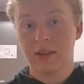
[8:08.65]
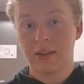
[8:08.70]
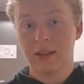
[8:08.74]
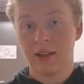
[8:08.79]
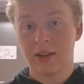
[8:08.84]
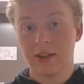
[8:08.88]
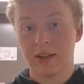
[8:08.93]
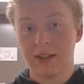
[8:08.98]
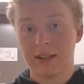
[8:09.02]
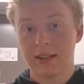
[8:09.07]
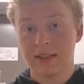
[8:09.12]

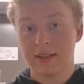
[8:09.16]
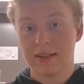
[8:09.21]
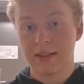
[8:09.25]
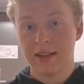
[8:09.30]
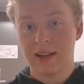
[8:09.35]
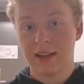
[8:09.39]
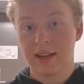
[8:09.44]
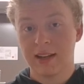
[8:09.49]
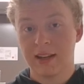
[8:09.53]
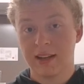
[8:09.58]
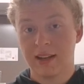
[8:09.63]
There is
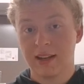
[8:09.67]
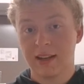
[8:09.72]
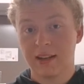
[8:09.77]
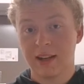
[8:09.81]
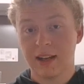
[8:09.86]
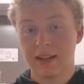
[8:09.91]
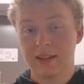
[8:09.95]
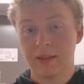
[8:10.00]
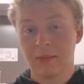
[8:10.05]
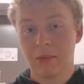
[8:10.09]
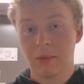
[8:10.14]
a,
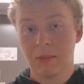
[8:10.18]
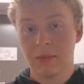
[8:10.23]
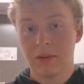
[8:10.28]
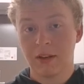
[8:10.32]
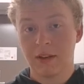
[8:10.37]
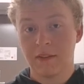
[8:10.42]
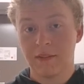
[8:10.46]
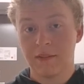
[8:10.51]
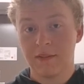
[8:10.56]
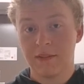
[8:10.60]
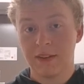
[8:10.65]
at the moment,
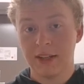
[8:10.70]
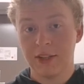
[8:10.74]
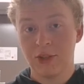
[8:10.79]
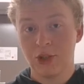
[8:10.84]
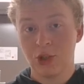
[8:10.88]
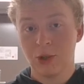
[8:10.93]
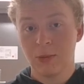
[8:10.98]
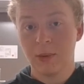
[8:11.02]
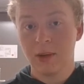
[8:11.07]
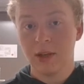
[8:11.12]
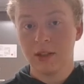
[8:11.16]
a
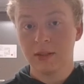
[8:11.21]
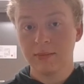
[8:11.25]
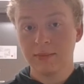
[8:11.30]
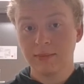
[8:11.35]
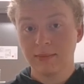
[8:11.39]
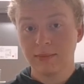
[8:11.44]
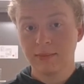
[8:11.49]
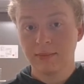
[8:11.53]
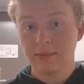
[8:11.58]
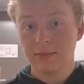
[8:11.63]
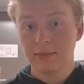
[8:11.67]
VTuber
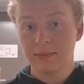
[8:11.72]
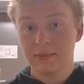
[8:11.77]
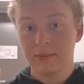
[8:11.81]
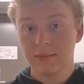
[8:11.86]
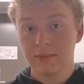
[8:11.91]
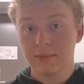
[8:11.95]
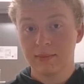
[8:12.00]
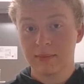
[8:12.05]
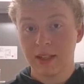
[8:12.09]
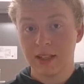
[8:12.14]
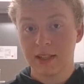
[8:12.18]

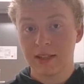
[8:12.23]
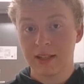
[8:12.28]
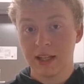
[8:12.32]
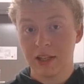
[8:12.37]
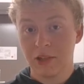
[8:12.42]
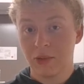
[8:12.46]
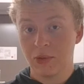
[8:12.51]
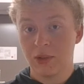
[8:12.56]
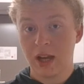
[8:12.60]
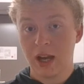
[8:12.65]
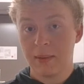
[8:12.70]
that's
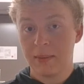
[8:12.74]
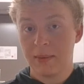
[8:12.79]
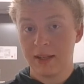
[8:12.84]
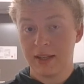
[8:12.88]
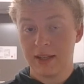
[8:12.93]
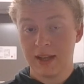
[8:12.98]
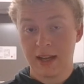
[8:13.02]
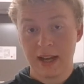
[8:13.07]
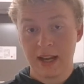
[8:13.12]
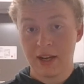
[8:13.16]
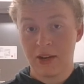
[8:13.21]

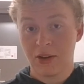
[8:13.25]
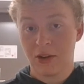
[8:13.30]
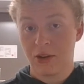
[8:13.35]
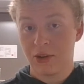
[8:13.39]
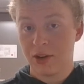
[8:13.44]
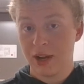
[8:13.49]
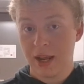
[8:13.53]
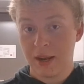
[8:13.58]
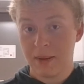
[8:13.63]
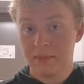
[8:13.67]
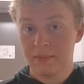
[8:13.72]
Inugami in her
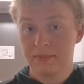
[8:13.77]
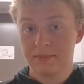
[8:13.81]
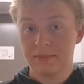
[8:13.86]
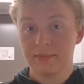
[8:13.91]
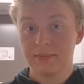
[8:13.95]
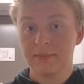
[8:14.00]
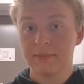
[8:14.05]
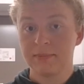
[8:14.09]
name.